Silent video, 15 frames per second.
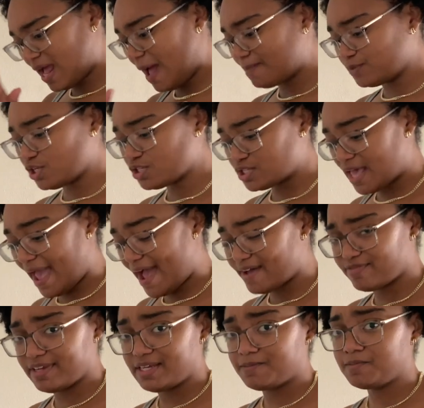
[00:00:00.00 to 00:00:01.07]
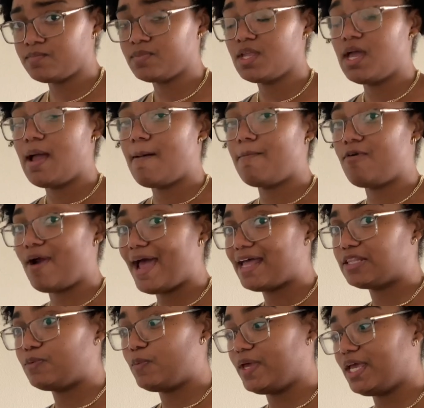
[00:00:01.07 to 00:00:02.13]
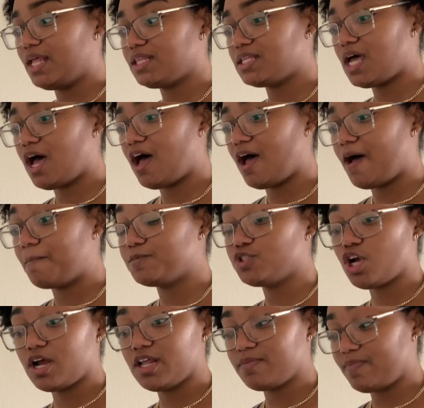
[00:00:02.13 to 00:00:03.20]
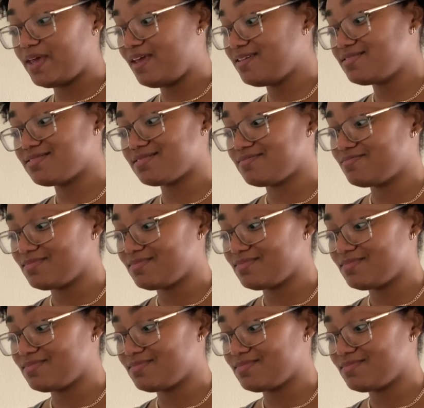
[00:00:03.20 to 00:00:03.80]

I'm just having bread with chocolate paste.